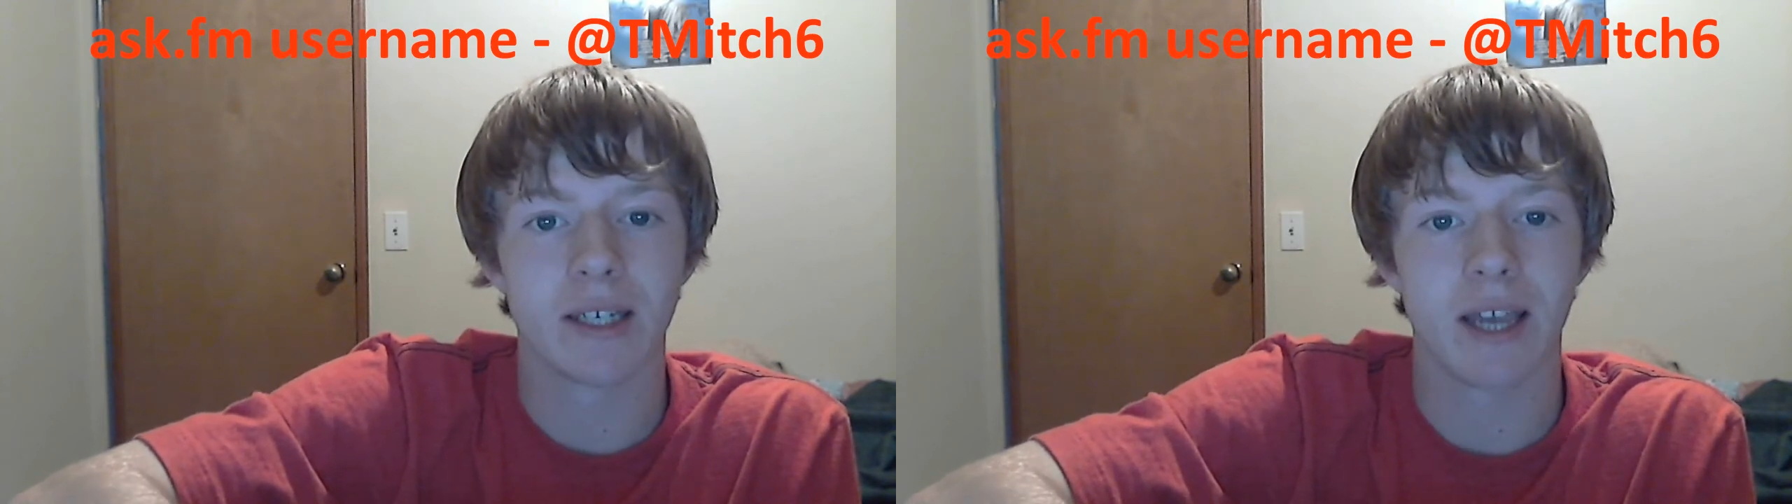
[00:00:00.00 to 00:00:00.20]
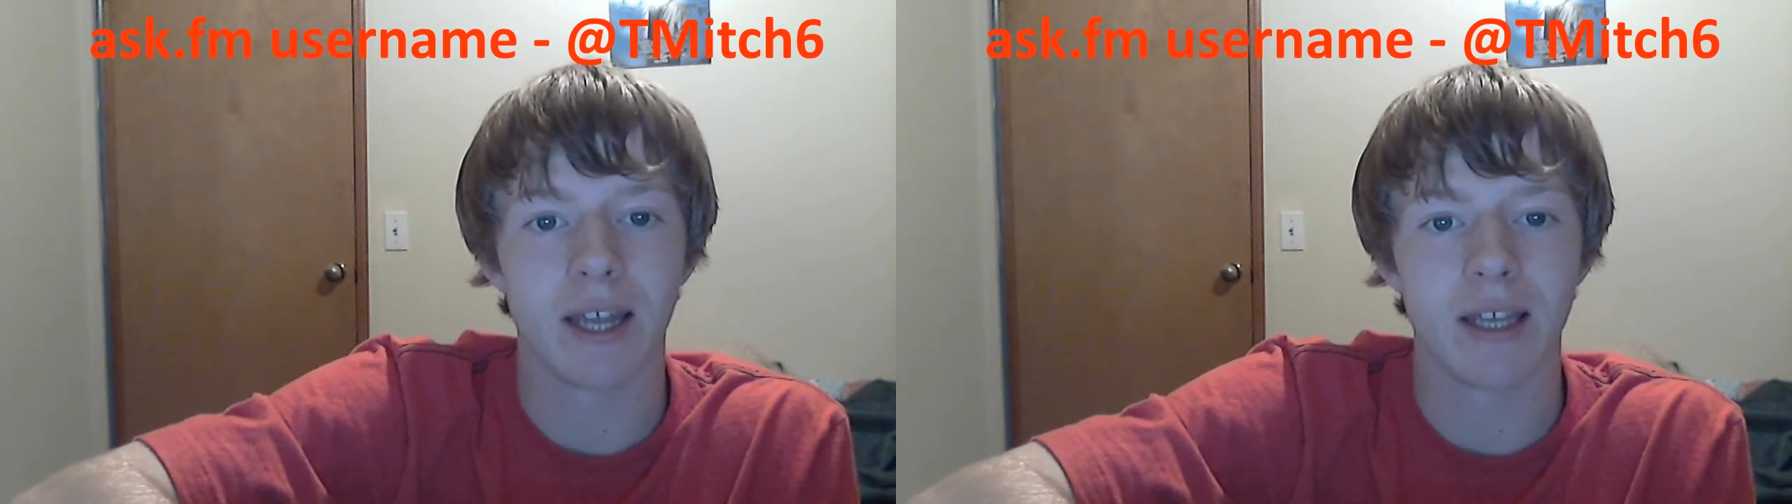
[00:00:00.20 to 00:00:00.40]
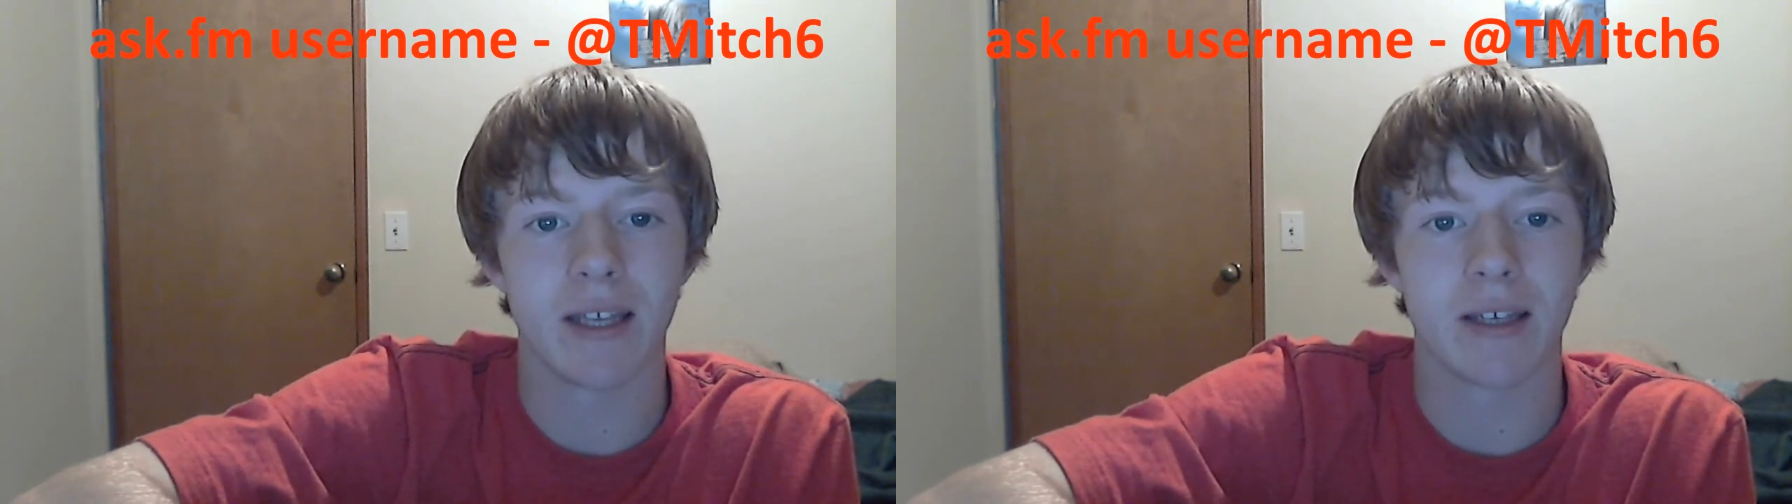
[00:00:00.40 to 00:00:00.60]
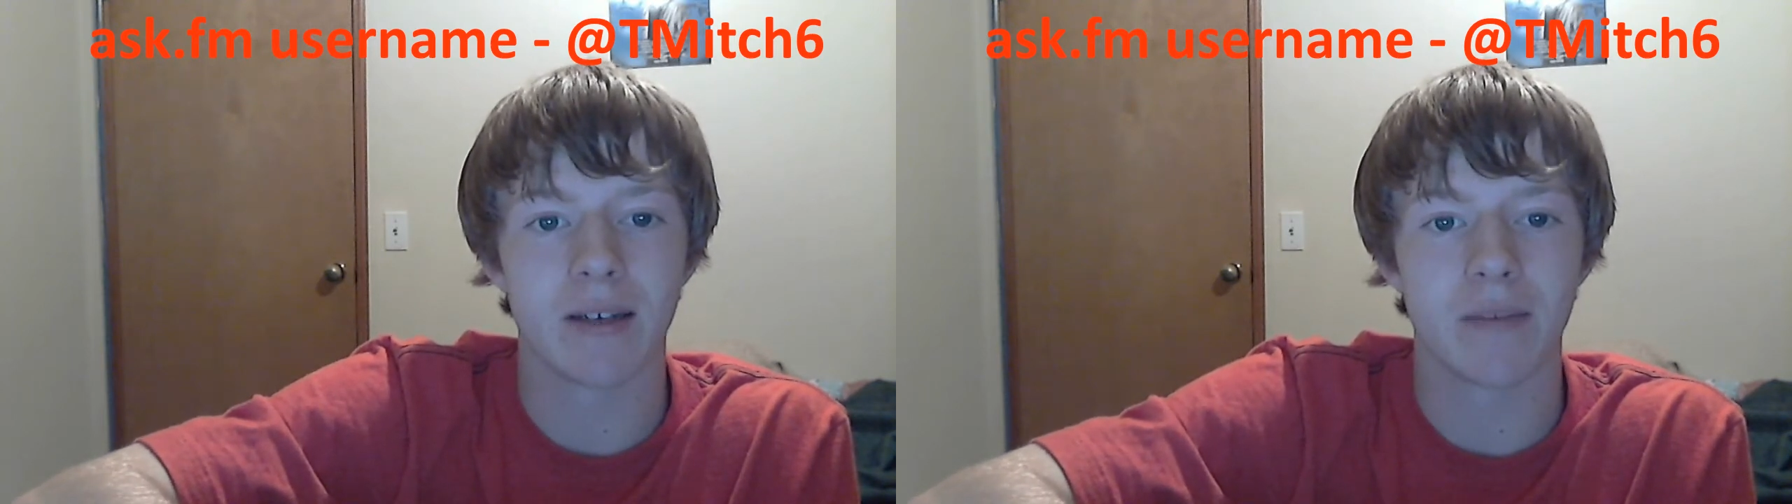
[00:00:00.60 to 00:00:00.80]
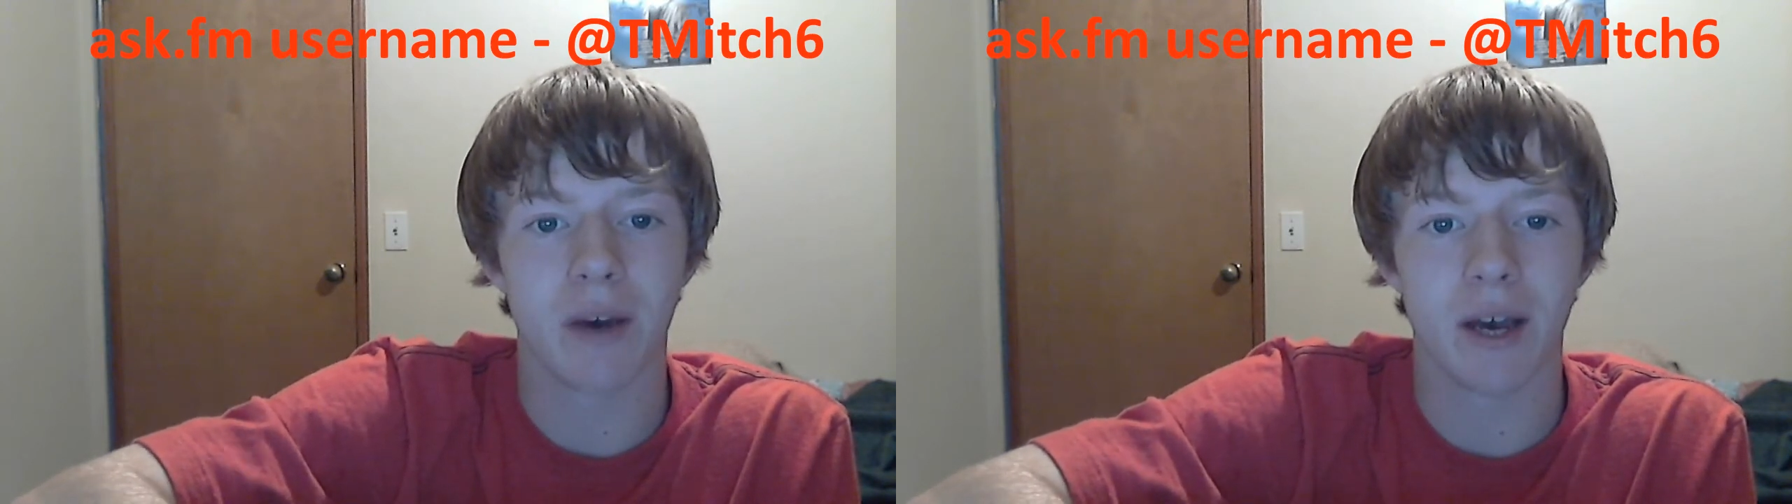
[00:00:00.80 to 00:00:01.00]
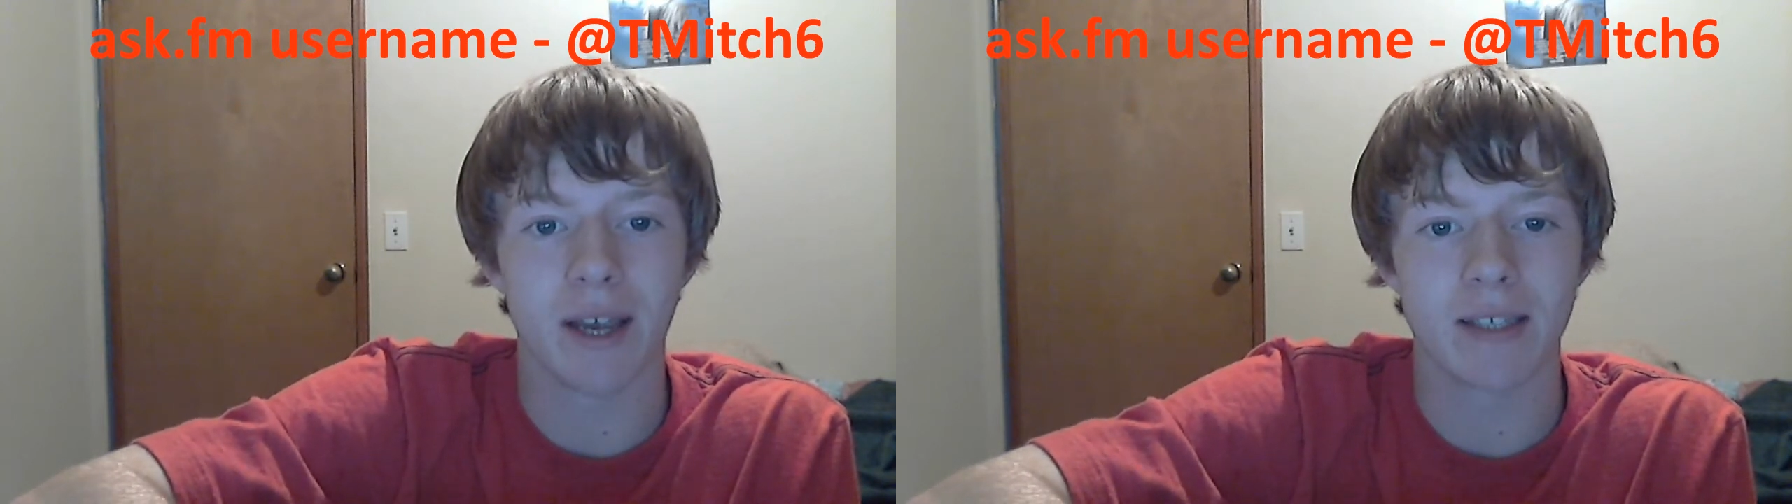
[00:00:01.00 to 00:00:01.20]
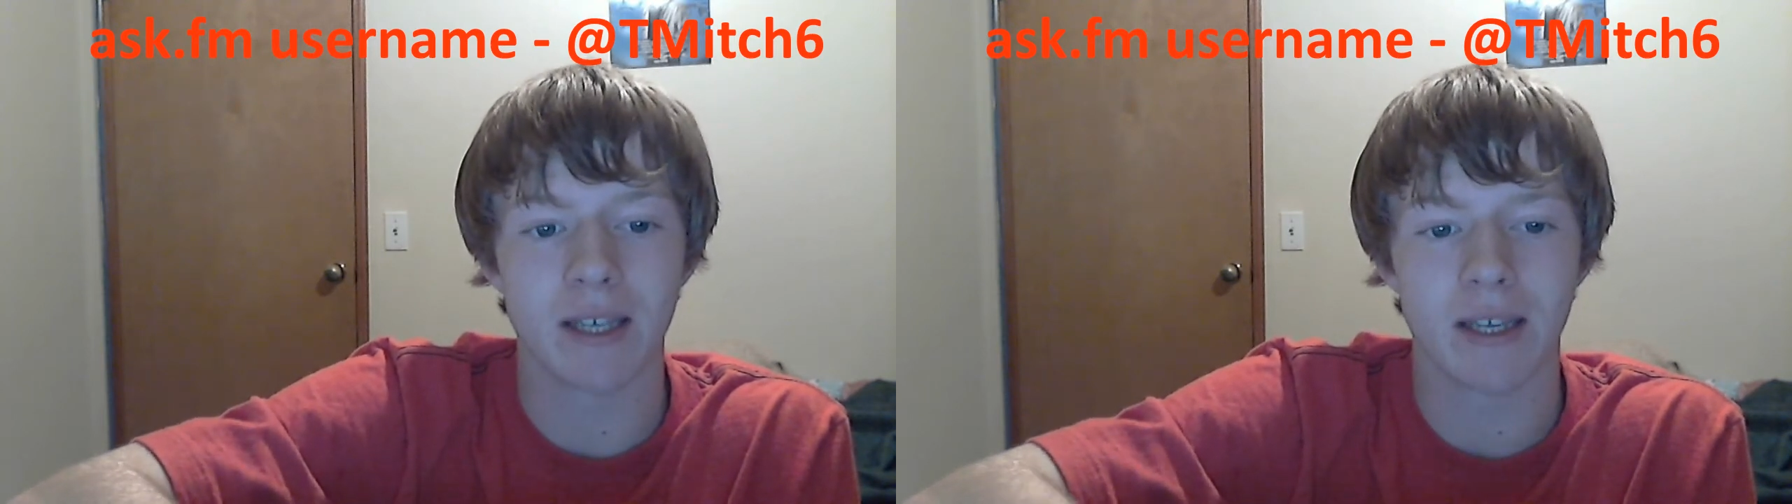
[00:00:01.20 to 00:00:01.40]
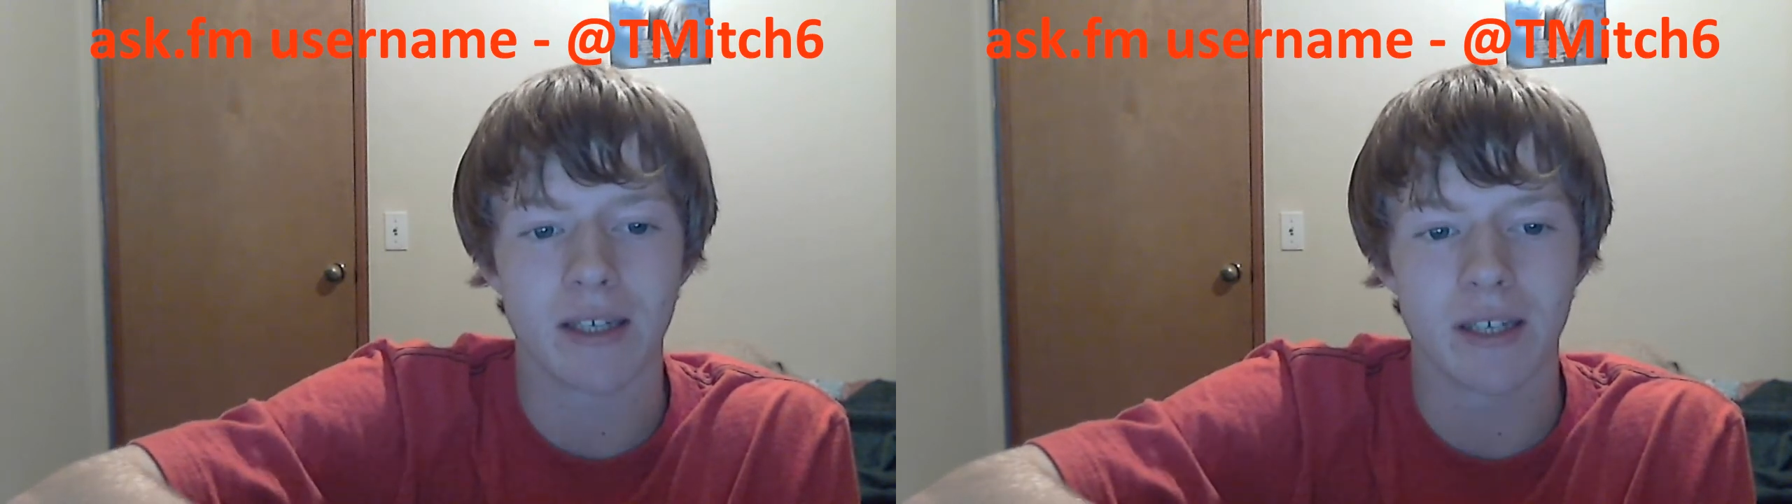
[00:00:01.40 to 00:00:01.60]
getting my
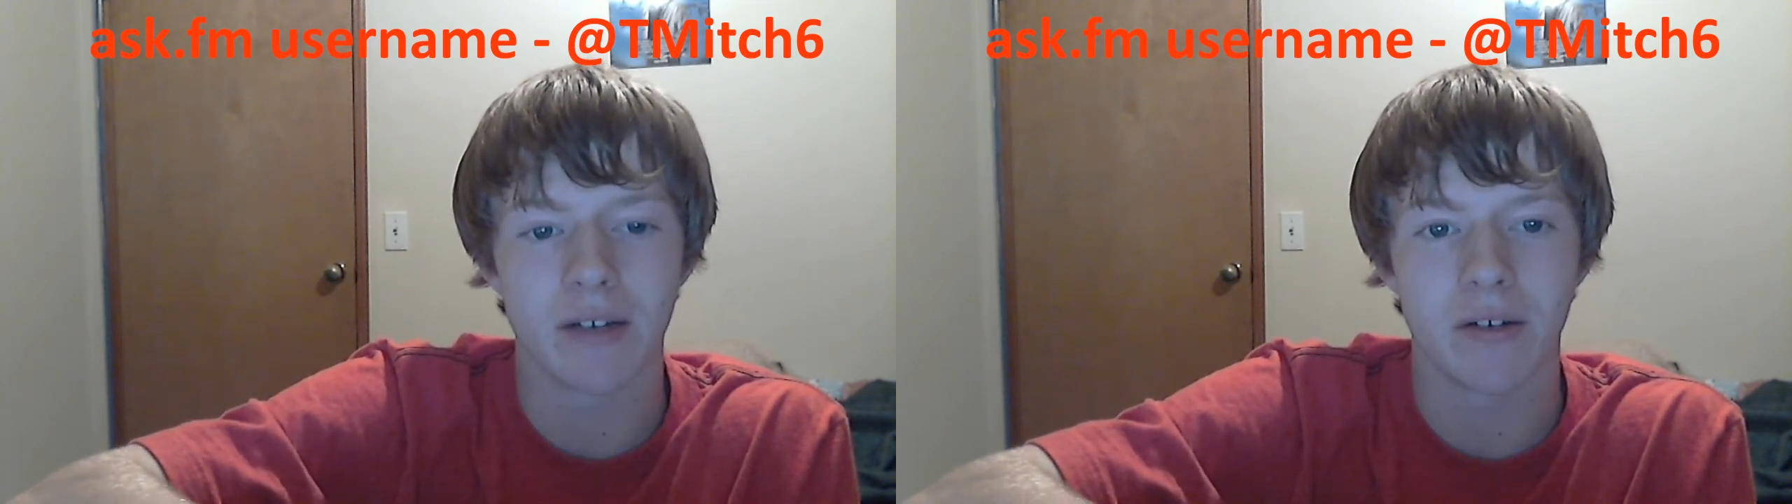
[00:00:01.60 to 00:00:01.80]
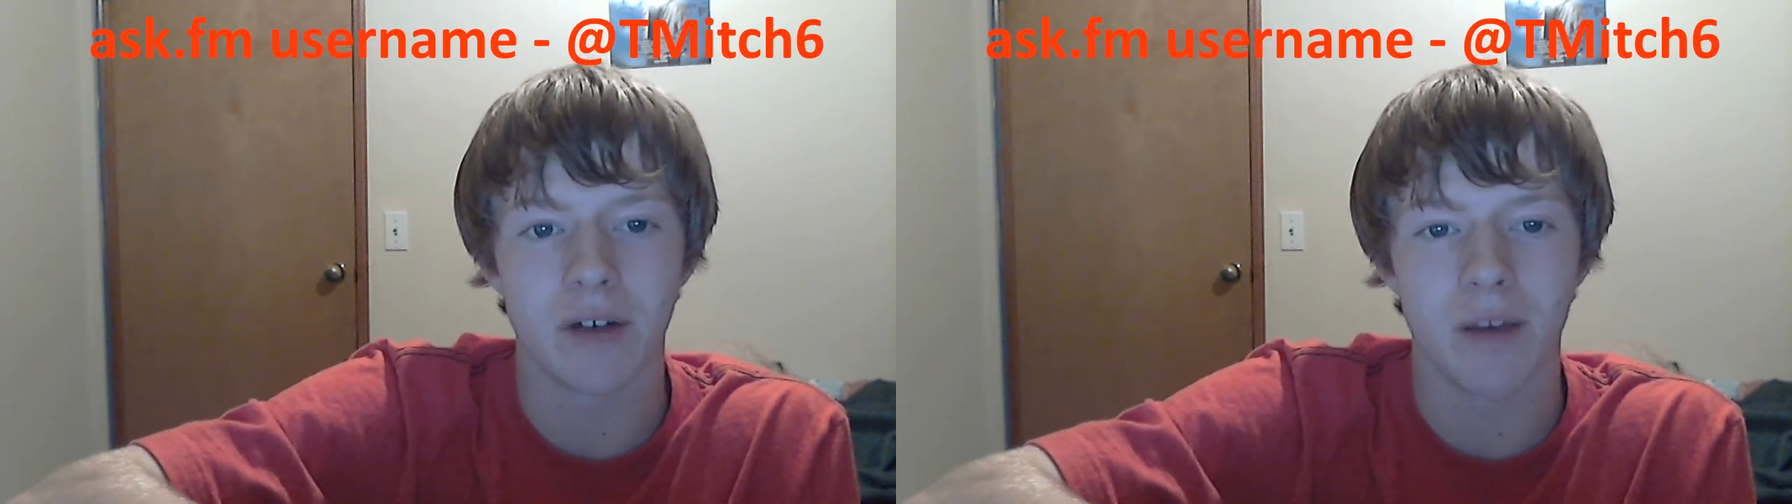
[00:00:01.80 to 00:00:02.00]
second channel